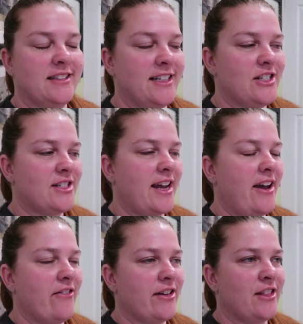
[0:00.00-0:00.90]
Like just
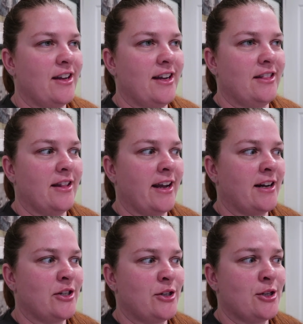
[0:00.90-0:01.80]
everything, and
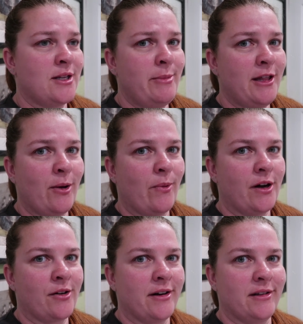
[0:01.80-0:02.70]
like she just let me like
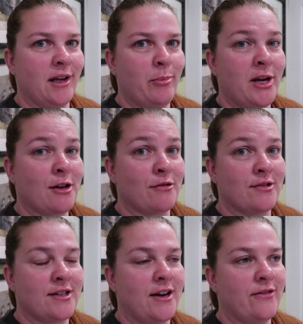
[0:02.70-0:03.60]
wander around and like pick
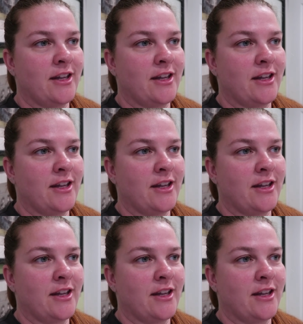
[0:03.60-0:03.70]
through stuff,